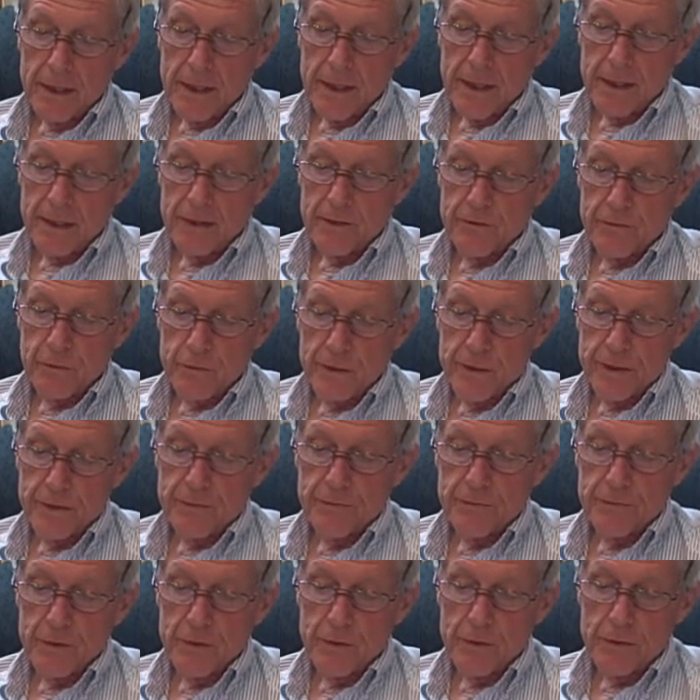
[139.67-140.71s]
it is written
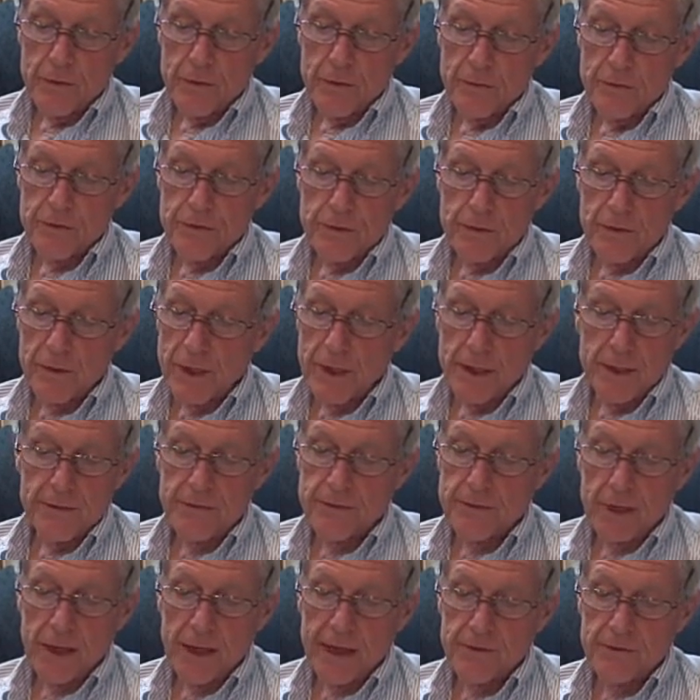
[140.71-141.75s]
for those who love
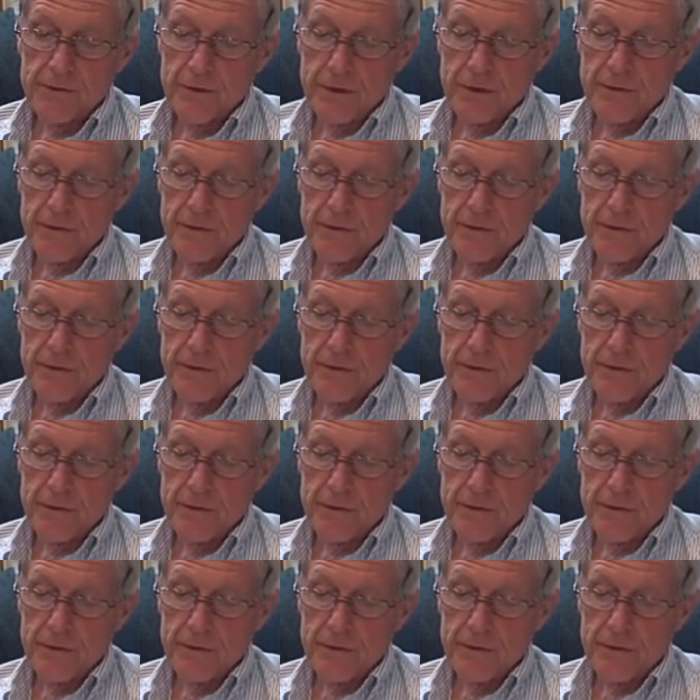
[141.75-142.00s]
classic